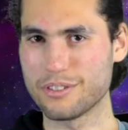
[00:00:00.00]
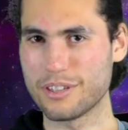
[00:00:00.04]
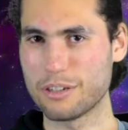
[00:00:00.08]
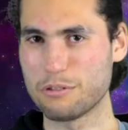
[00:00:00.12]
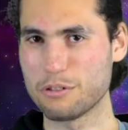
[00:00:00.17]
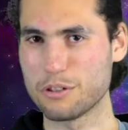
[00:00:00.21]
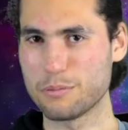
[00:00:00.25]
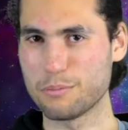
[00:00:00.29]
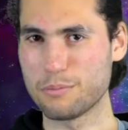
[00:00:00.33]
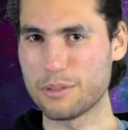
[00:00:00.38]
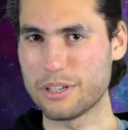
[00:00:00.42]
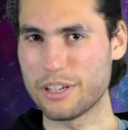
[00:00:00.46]
that
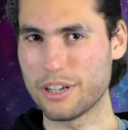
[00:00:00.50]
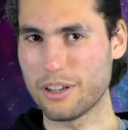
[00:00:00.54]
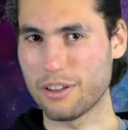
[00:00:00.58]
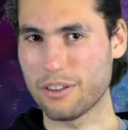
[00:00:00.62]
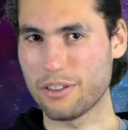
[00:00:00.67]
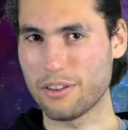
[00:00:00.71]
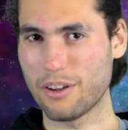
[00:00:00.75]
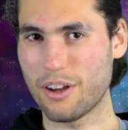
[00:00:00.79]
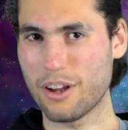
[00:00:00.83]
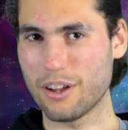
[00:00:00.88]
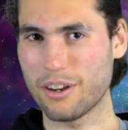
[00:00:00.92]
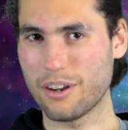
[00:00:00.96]
was being
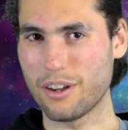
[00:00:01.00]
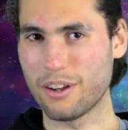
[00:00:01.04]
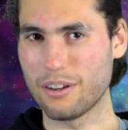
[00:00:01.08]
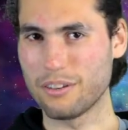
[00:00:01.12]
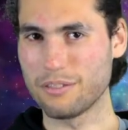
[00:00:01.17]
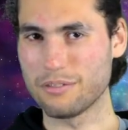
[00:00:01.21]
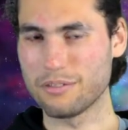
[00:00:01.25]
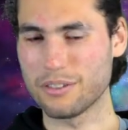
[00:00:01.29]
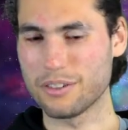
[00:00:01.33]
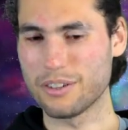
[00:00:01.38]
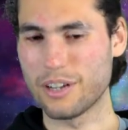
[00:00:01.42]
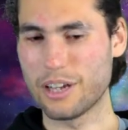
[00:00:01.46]
thought
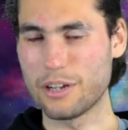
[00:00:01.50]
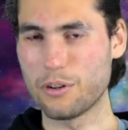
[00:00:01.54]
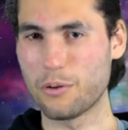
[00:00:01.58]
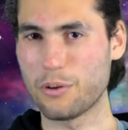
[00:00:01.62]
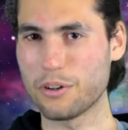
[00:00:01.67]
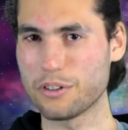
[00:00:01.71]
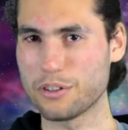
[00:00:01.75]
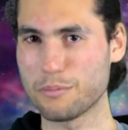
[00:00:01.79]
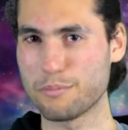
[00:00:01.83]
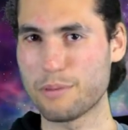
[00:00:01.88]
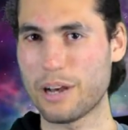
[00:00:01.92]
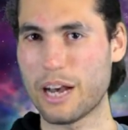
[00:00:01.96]
of in
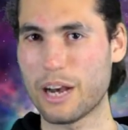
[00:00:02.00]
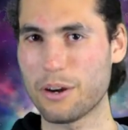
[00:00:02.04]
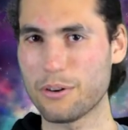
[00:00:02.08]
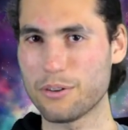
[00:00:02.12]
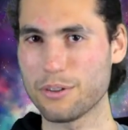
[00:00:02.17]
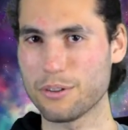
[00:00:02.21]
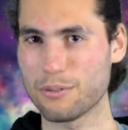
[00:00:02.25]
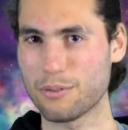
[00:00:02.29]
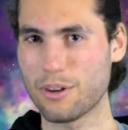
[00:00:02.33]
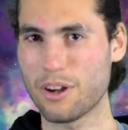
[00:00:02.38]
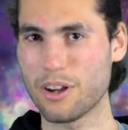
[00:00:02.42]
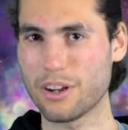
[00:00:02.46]
order to power
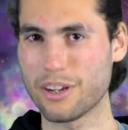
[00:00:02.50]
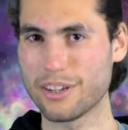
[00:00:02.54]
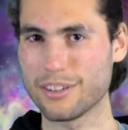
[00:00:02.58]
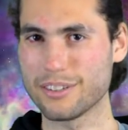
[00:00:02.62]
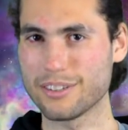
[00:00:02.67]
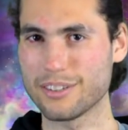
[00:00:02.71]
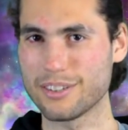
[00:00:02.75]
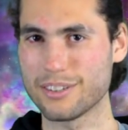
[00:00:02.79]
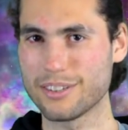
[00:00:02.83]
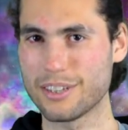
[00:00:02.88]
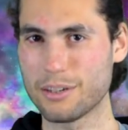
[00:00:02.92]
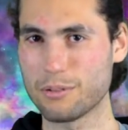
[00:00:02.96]
the
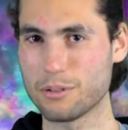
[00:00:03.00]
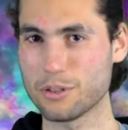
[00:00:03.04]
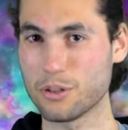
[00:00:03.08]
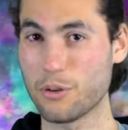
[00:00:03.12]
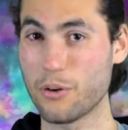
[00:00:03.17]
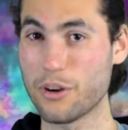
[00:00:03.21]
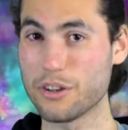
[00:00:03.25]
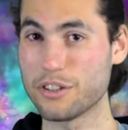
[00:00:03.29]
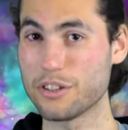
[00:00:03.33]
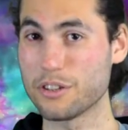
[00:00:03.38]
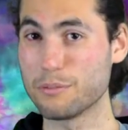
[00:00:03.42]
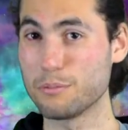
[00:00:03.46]
rocket that was
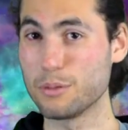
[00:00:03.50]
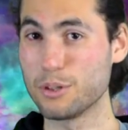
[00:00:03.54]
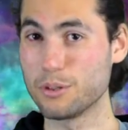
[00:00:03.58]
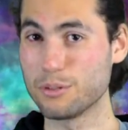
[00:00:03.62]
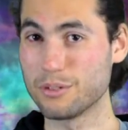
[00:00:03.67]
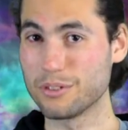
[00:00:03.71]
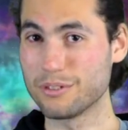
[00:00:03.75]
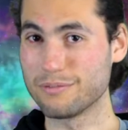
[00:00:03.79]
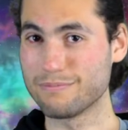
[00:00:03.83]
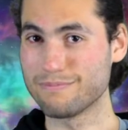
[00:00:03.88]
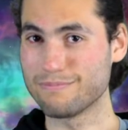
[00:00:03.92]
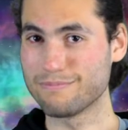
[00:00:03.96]
going to the
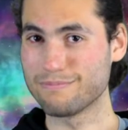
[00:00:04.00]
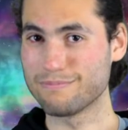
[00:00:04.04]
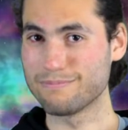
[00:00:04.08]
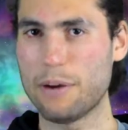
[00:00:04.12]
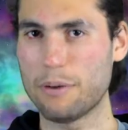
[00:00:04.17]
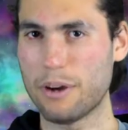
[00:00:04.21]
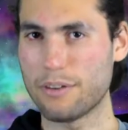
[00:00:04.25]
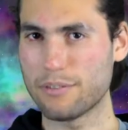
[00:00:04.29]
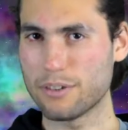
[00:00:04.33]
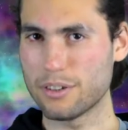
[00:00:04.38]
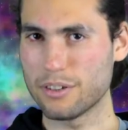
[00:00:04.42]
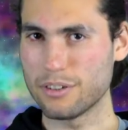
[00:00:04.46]
moon.
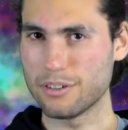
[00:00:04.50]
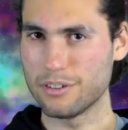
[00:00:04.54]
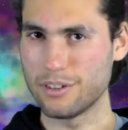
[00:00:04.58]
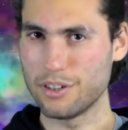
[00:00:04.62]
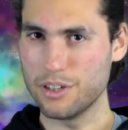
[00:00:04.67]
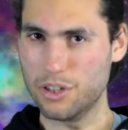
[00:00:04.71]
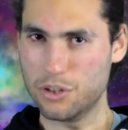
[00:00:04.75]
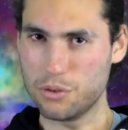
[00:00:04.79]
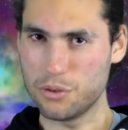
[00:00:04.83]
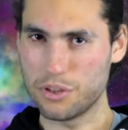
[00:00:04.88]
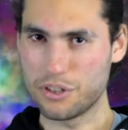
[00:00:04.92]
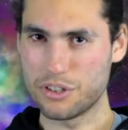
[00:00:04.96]
However,
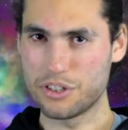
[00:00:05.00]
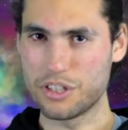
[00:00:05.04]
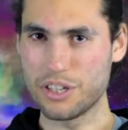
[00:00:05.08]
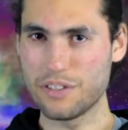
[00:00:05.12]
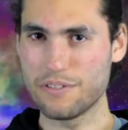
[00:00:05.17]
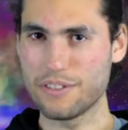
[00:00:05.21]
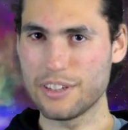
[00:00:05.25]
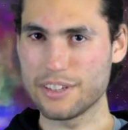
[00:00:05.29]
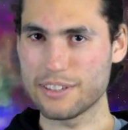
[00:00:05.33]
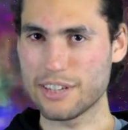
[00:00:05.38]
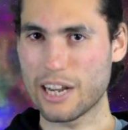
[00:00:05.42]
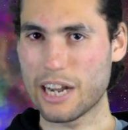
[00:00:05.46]
to achieve
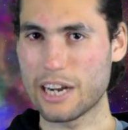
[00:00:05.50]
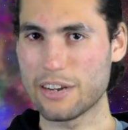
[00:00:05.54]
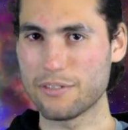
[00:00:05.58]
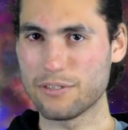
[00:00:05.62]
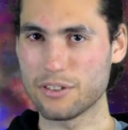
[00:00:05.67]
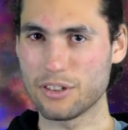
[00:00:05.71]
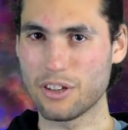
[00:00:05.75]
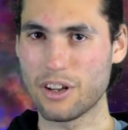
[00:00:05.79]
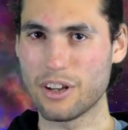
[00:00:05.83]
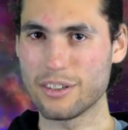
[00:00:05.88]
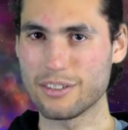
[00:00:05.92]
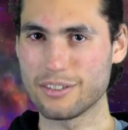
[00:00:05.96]
these higher
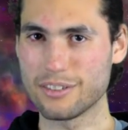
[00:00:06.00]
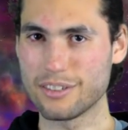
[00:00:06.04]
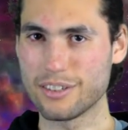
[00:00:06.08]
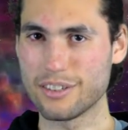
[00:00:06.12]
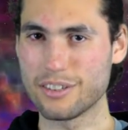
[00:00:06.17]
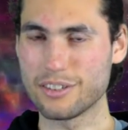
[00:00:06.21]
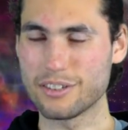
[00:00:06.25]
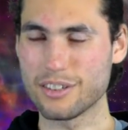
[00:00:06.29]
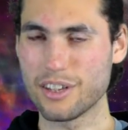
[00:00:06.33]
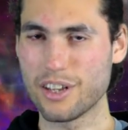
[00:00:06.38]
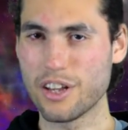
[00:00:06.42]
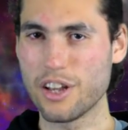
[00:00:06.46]

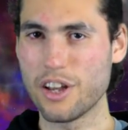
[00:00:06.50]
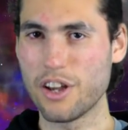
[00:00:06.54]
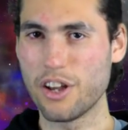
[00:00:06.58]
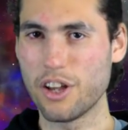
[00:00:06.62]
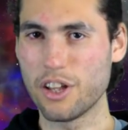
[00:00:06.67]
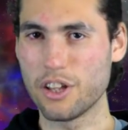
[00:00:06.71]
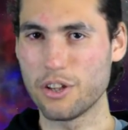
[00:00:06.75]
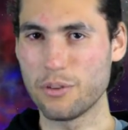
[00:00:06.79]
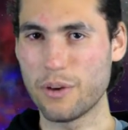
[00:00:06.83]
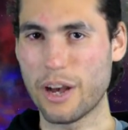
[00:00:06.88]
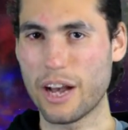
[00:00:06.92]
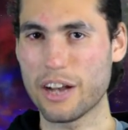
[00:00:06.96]
velocities,
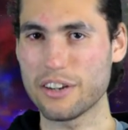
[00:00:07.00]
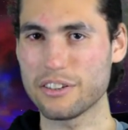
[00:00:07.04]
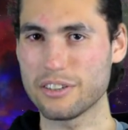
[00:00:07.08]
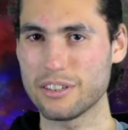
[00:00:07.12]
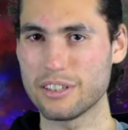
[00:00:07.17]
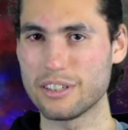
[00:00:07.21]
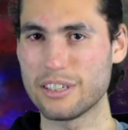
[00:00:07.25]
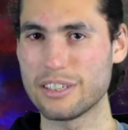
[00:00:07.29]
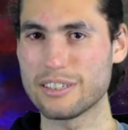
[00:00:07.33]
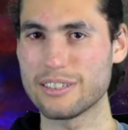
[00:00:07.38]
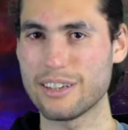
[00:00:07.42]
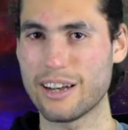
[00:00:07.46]
you
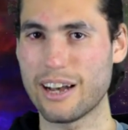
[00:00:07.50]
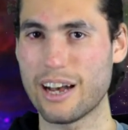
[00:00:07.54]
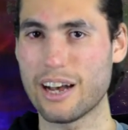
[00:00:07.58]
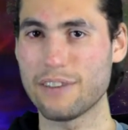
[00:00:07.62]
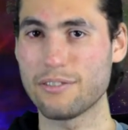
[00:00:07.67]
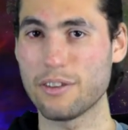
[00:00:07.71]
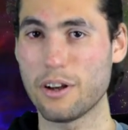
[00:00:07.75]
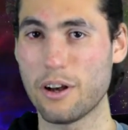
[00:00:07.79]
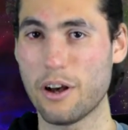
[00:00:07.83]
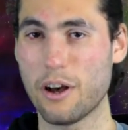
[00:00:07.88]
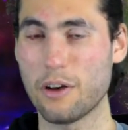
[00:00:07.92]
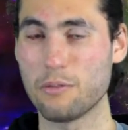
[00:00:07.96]
actually need to
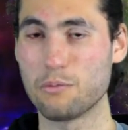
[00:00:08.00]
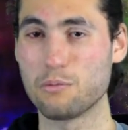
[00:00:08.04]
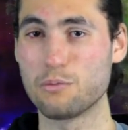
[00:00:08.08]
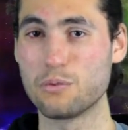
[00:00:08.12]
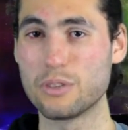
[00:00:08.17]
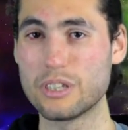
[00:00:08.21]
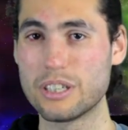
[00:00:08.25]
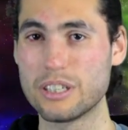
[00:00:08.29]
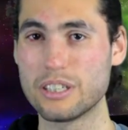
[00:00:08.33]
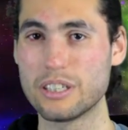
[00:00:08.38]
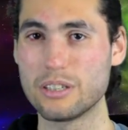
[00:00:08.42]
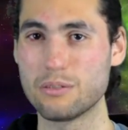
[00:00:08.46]
have a
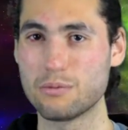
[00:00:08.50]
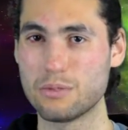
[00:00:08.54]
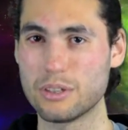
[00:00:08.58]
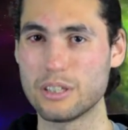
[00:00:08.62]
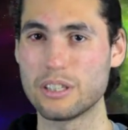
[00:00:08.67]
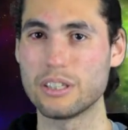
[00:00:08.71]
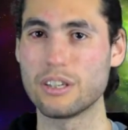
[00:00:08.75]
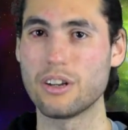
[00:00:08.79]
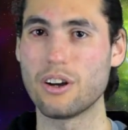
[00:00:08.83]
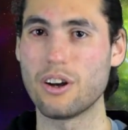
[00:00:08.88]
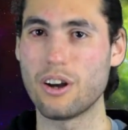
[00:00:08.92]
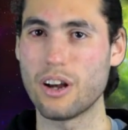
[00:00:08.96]

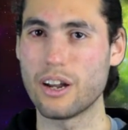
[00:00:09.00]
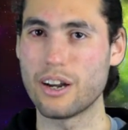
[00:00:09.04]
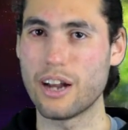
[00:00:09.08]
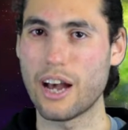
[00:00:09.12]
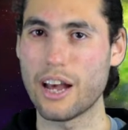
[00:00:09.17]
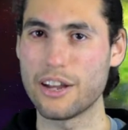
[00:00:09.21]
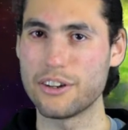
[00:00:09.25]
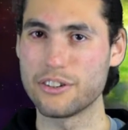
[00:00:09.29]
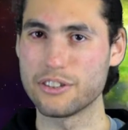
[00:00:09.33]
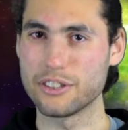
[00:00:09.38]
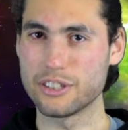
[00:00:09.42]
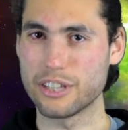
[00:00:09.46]
really hot
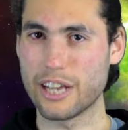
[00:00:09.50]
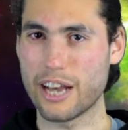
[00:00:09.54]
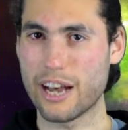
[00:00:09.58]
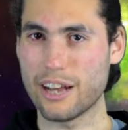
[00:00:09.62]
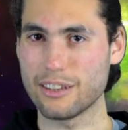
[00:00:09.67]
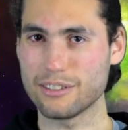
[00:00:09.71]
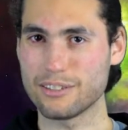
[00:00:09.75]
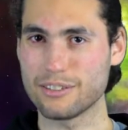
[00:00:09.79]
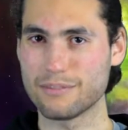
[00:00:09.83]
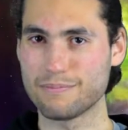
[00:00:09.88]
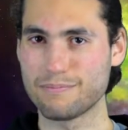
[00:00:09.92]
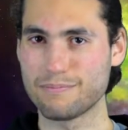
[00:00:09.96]
hydrogen gas.